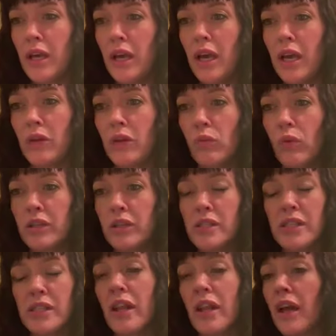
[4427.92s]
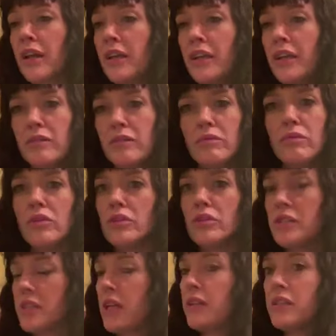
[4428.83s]
and one is, and I can
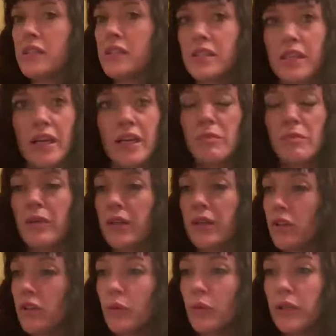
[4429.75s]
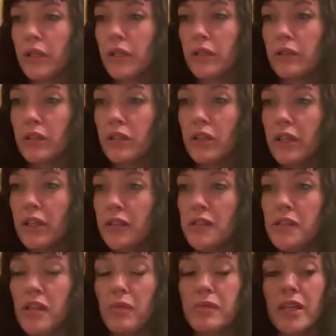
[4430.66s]
send this to anybody or we can get
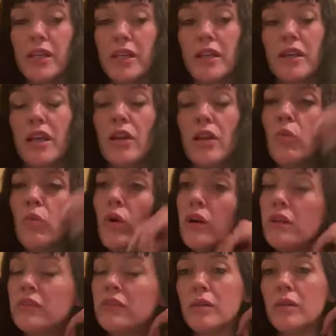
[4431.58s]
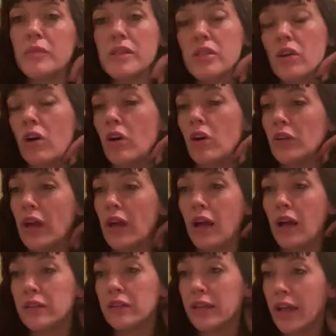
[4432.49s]
this updated. And one of them is called
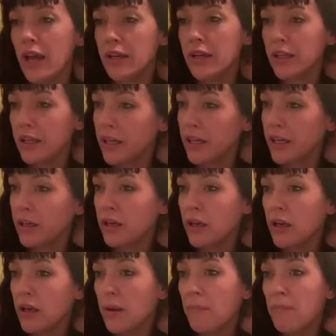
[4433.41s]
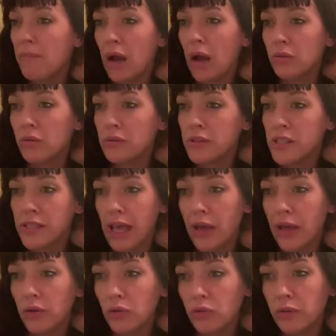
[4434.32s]
Allegheny Mountain
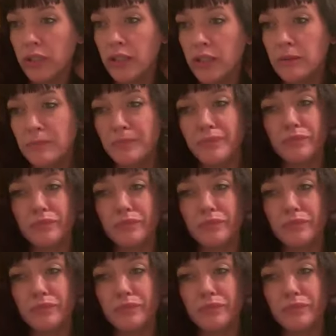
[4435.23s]
Saddlery.